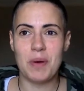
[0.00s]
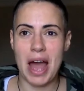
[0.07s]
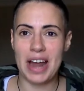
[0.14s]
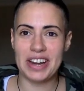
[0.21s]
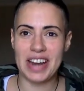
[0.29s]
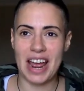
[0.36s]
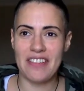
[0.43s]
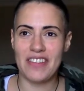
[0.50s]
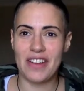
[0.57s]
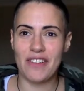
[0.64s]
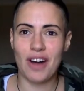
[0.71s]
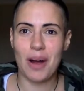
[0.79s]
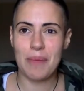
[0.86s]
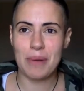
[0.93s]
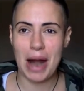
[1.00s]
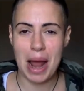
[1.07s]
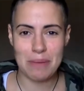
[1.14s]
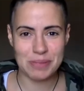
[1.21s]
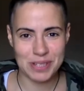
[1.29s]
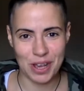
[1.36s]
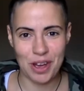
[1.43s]
And there are
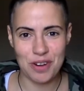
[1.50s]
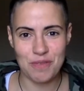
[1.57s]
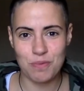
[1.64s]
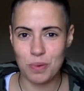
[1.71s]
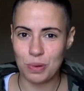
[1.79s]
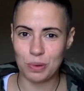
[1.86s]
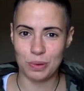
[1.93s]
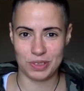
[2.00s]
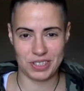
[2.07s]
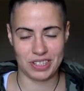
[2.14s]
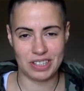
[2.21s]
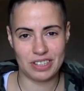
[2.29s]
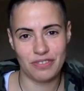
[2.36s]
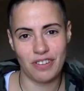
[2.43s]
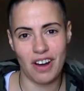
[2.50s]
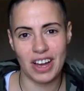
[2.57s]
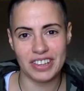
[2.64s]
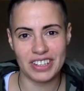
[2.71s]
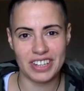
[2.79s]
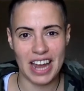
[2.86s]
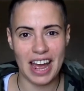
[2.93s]
perhaps certain rules that
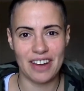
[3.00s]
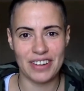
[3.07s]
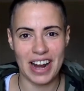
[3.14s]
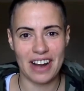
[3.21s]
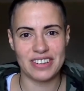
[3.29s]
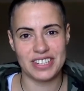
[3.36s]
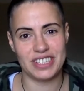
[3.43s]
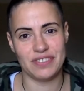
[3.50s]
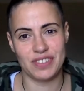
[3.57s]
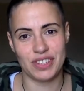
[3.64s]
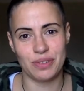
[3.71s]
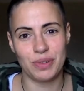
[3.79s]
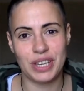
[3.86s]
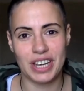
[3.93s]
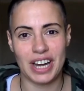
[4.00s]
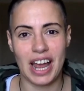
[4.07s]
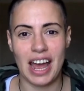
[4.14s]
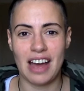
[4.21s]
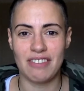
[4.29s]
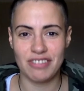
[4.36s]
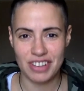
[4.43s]
define the now narratives that we can
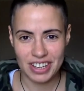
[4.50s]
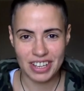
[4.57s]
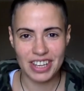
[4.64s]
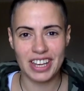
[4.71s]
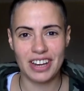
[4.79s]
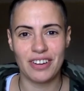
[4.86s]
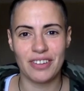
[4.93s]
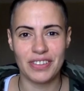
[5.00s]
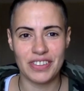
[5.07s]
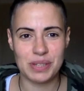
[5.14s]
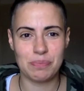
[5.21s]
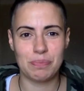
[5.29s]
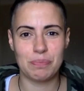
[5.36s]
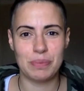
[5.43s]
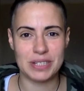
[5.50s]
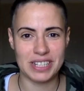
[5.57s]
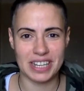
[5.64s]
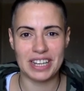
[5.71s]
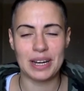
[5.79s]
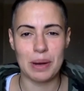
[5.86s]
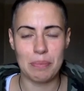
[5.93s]
have here in this
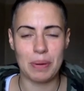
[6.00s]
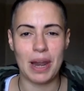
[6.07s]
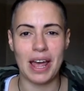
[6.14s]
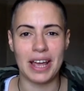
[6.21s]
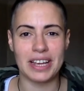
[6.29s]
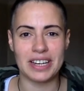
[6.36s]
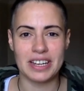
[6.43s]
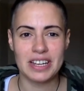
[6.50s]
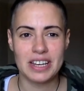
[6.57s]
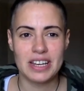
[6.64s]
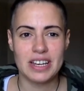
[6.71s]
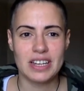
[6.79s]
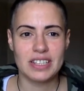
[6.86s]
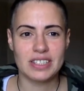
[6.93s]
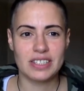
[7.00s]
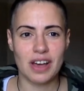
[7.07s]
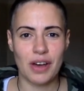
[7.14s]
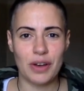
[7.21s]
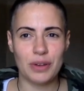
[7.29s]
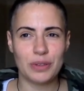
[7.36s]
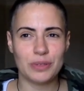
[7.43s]
particular plane.
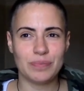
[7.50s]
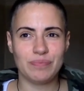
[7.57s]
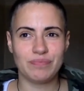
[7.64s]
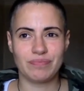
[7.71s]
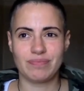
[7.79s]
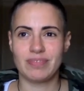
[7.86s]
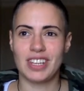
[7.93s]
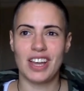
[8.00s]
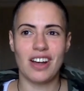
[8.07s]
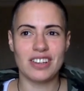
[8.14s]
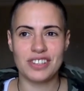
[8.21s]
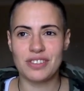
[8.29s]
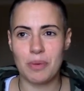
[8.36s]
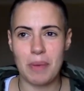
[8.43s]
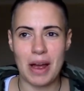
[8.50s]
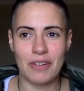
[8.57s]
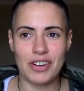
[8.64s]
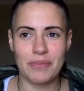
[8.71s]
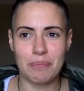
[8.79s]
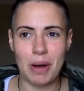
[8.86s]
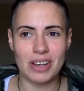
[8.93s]
So the answer about
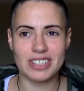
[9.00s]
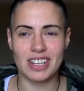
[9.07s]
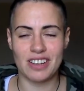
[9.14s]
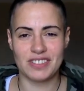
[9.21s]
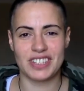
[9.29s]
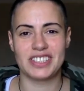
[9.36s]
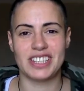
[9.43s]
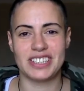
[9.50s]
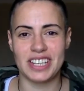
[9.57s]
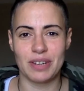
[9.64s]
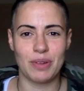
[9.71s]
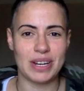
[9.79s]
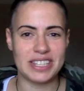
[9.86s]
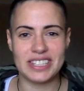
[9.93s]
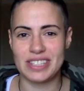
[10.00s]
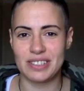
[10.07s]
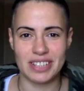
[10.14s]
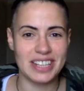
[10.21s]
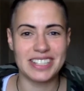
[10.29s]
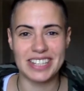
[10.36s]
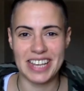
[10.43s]
past lives existing, well,
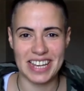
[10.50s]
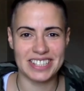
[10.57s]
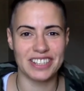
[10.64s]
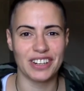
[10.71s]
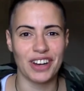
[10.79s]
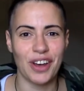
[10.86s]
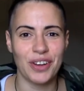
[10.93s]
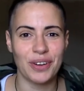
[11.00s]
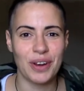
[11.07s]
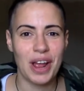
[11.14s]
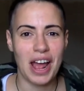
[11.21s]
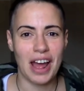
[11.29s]
it's a yes and no.